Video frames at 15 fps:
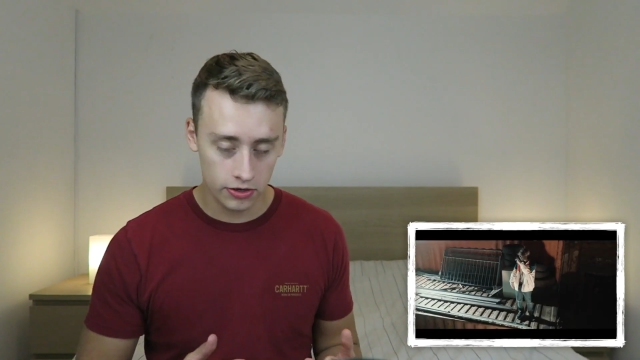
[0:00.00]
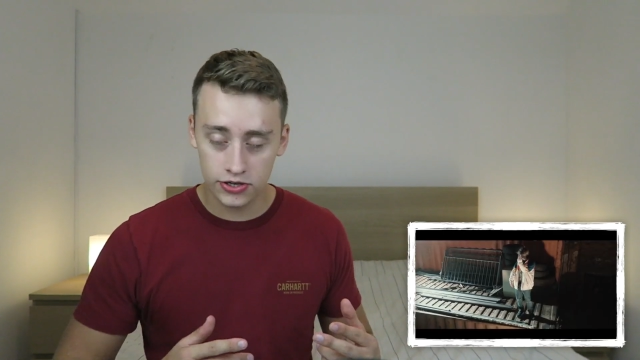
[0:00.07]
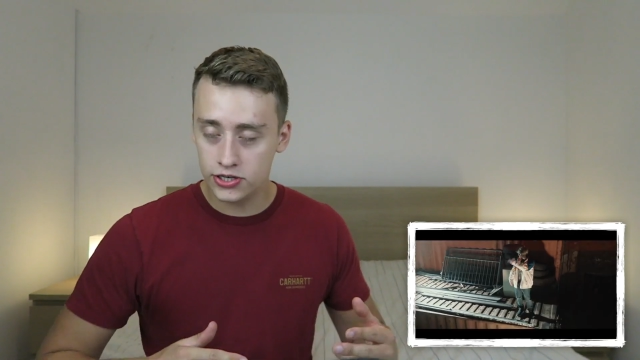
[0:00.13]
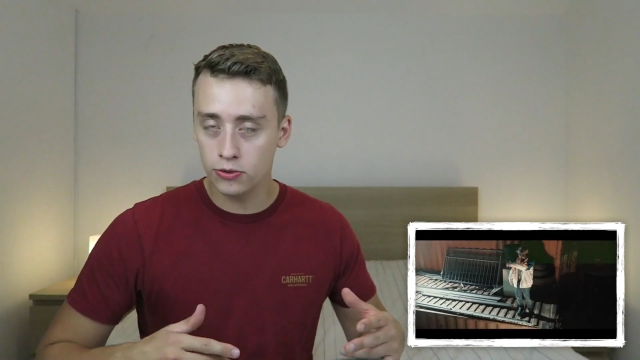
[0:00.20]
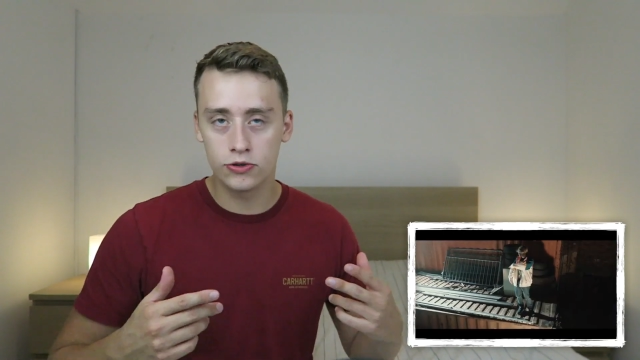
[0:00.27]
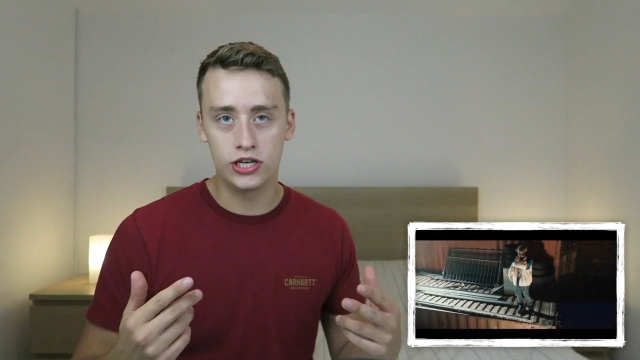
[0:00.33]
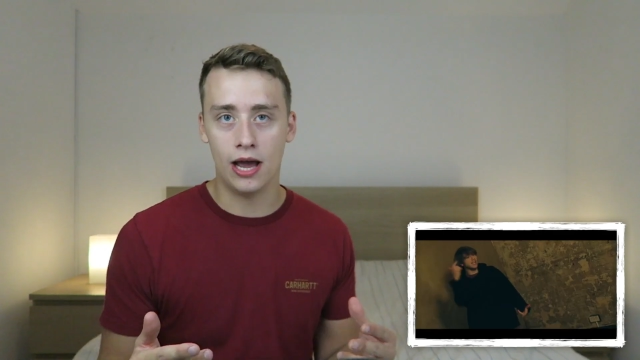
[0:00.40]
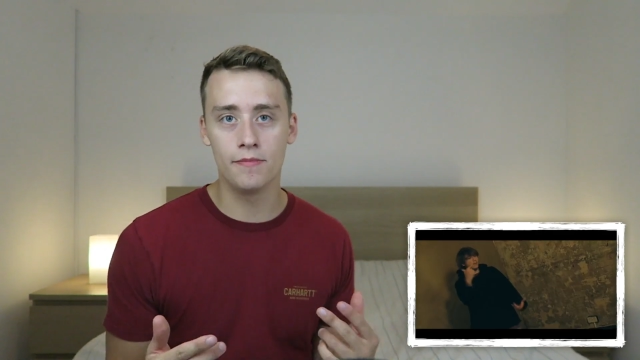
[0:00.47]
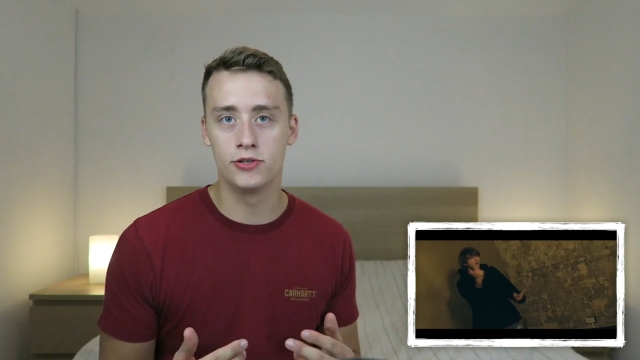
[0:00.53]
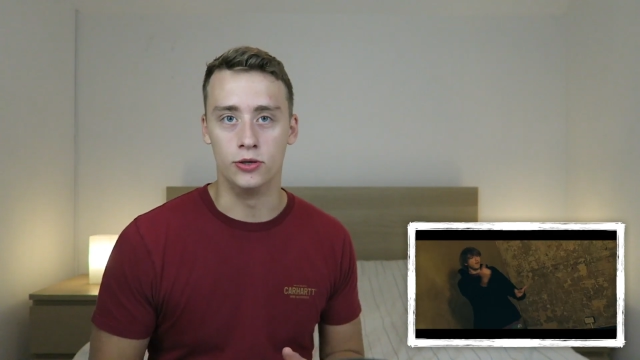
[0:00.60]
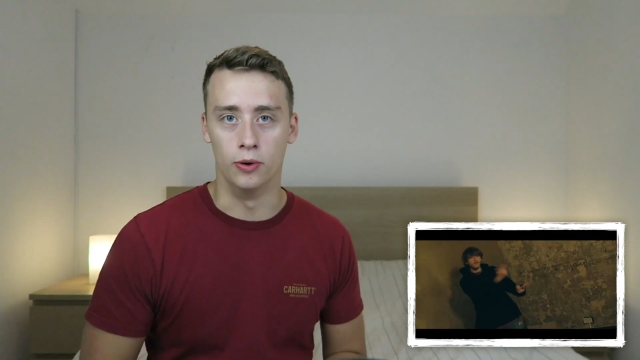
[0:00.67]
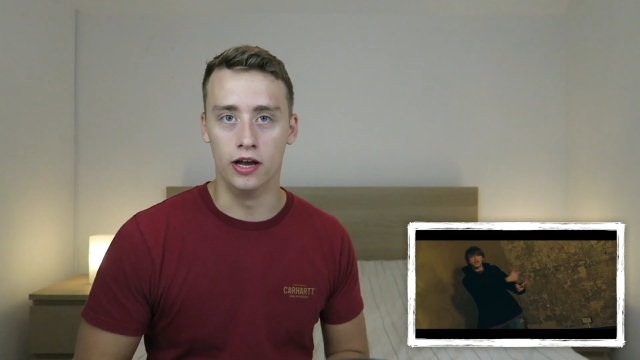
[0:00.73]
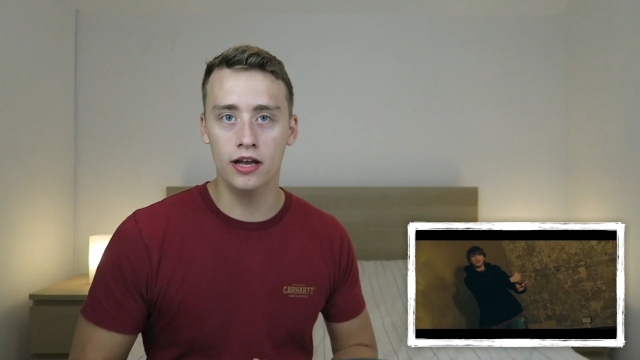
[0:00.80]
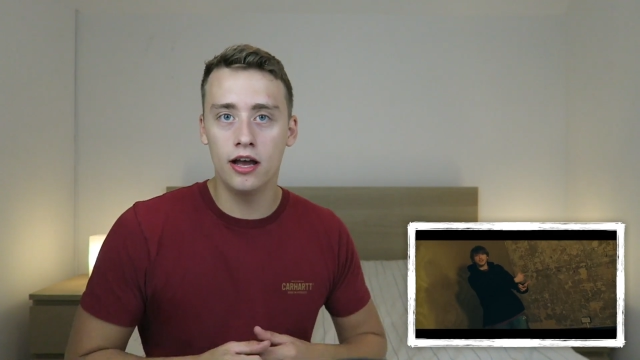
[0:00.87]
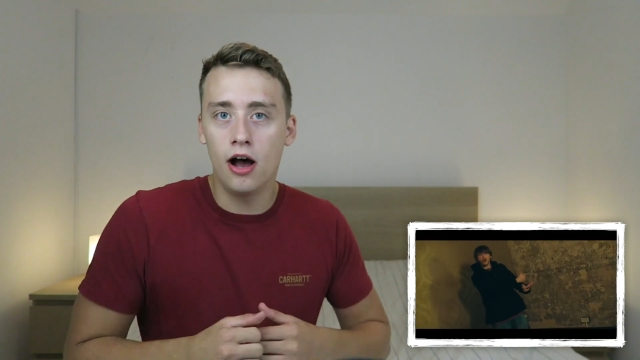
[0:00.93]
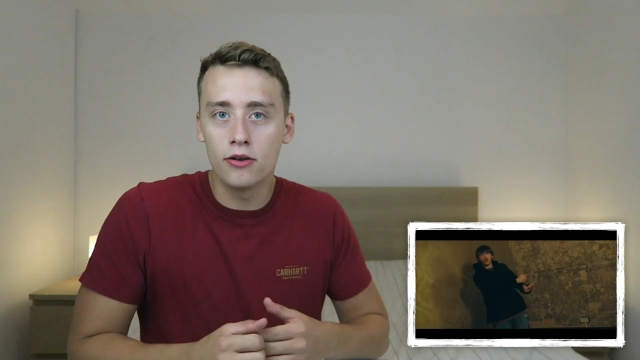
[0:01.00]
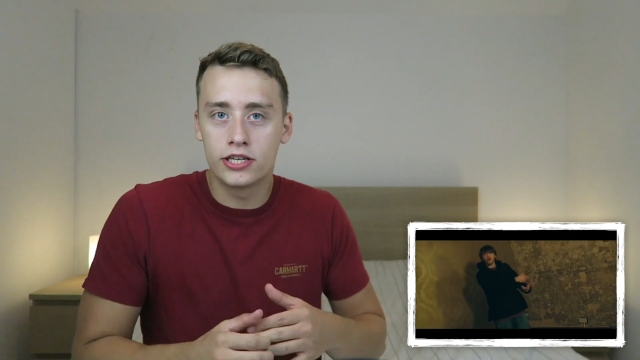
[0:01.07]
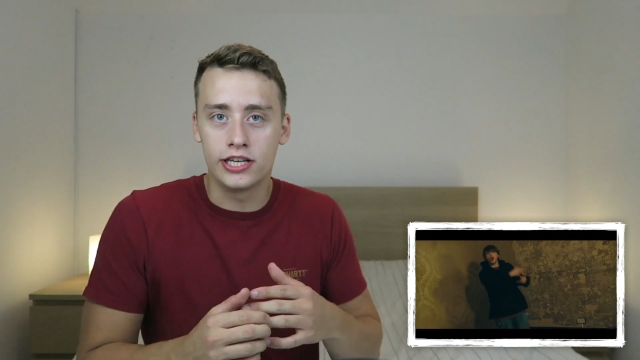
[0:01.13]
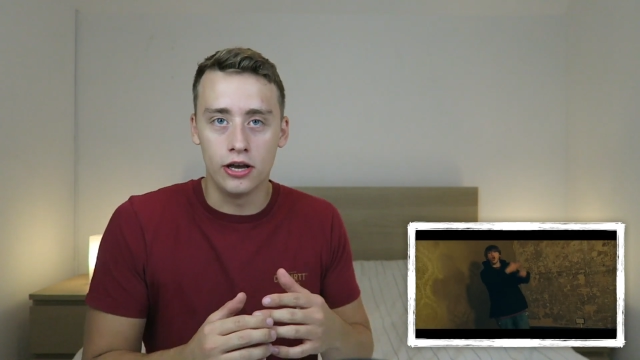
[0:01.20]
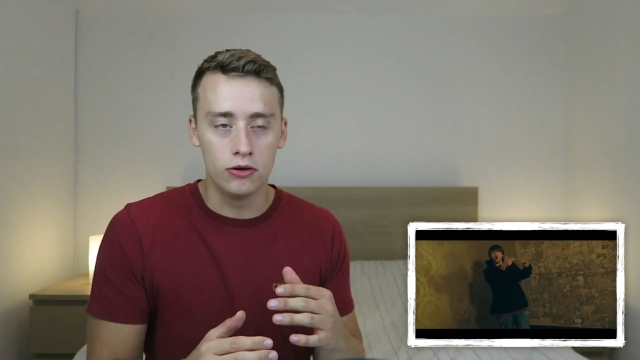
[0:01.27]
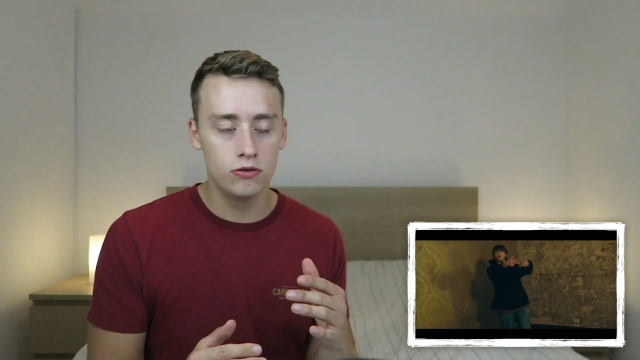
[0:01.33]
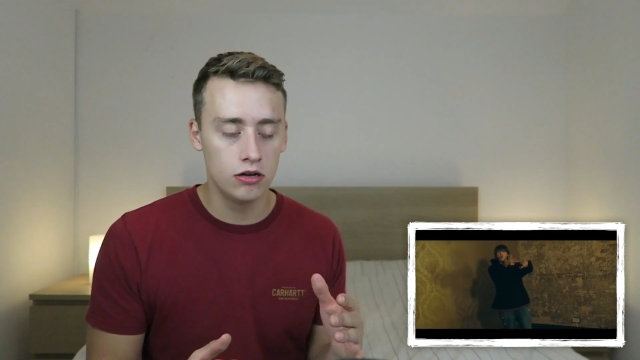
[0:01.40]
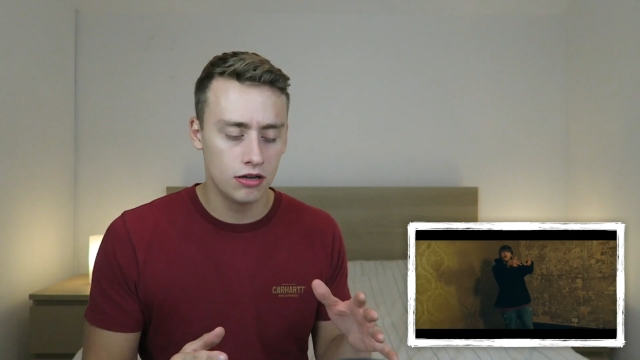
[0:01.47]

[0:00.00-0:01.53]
I mean, I'll still jam to it. I'll still.